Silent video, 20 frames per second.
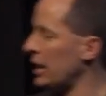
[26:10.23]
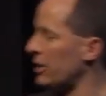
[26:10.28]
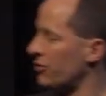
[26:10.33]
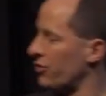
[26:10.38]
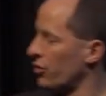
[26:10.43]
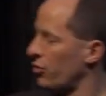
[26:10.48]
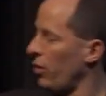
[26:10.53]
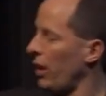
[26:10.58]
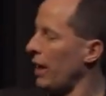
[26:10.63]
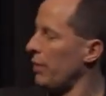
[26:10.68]
as
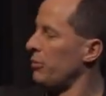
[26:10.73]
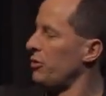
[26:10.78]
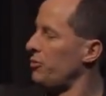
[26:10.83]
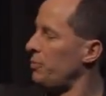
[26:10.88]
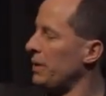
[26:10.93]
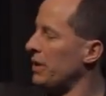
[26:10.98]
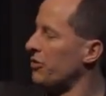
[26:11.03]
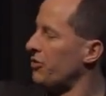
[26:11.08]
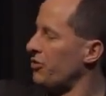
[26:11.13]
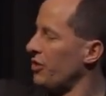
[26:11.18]
the crime is
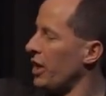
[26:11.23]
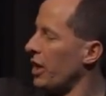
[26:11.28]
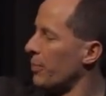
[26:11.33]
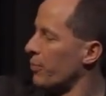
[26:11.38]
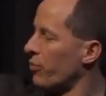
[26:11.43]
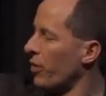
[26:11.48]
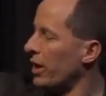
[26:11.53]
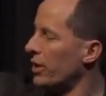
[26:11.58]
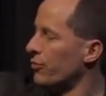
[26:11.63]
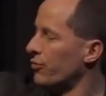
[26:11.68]
being set
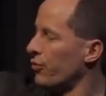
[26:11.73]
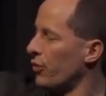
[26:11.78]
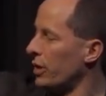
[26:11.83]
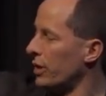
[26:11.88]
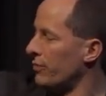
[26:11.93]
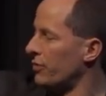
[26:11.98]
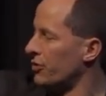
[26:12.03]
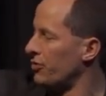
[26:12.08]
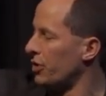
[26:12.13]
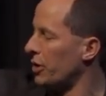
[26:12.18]
up right in front
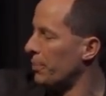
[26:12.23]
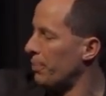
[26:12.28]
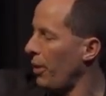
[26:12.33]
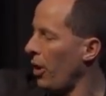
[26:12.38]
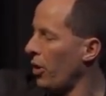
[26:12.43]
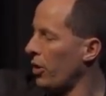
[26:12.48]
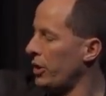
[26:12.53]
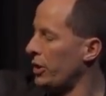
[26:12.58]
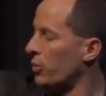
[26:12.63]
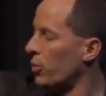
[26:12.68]
of us at a
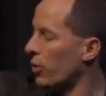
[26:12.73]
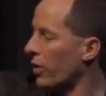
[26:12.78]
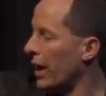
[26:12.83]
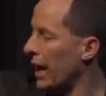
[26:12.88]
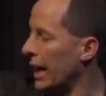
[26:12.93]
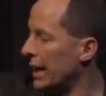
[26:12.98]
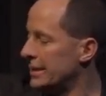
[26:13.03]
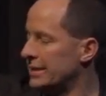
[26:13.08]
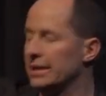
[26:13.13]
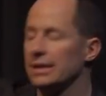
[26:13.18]
party we're
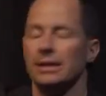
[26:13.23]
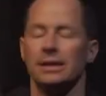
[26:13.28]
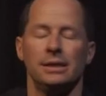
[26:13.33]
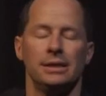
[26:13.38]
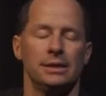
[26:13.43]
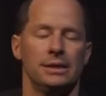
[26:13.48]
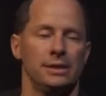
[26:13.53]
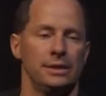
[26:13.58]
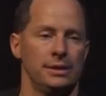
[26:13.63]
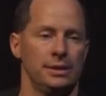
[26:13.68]
at,
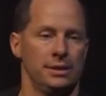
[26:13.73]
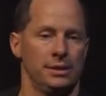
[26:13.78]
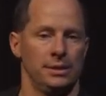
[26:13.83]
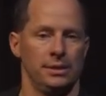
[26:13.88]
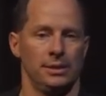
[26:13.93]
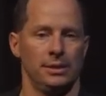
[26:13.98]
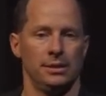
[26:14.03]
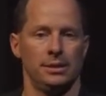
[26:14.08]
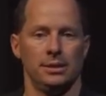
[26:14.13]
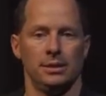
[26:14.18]

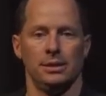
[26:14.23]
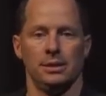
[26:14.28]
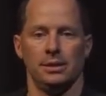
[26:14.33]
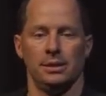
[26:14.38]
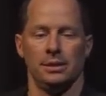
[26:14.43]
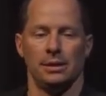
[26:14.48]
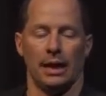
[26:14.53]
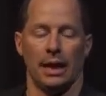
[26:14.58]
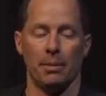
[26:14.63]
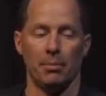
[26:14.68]

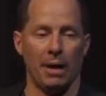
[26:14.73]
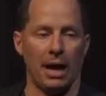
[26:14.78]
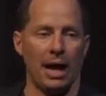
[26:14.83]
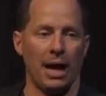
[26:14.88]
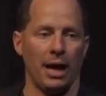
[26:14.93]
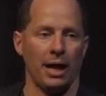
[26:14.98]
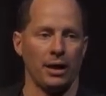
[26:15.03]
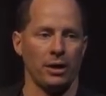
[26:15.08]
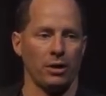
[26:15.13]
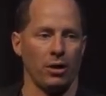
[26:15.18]

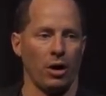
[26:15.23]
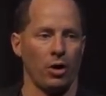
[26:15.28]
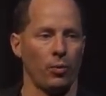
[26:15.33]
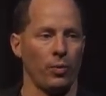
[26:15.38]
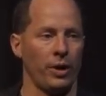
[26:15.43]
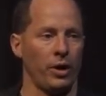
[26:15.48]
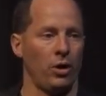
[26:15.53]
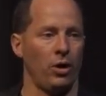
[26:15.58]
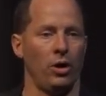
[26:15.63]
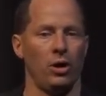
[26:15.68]
are
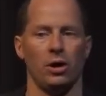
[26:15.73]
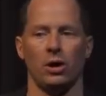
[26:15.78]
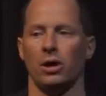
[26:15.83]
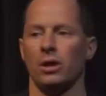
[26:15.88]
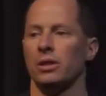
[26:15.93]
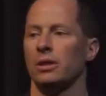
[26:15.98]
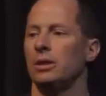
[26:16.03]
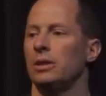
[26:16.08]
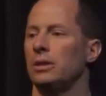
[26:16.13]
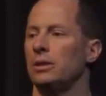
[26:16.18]
we
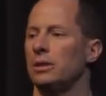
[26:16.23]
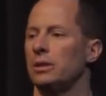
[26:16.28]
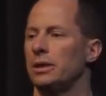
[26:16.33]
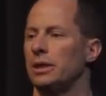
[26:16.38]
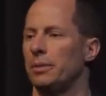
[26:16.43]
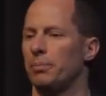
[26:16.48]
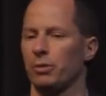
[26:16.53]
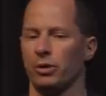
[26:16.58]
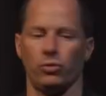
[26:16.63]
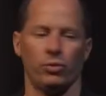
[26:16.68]
all
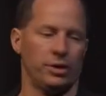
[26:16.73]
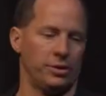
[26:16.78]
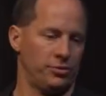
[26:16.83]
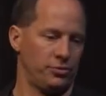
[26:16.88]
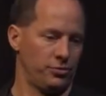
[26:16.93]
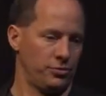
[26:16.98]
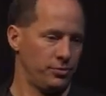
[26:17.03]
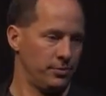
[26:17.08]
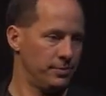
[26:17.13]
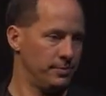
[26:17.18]

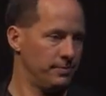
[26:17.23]
hypocrites?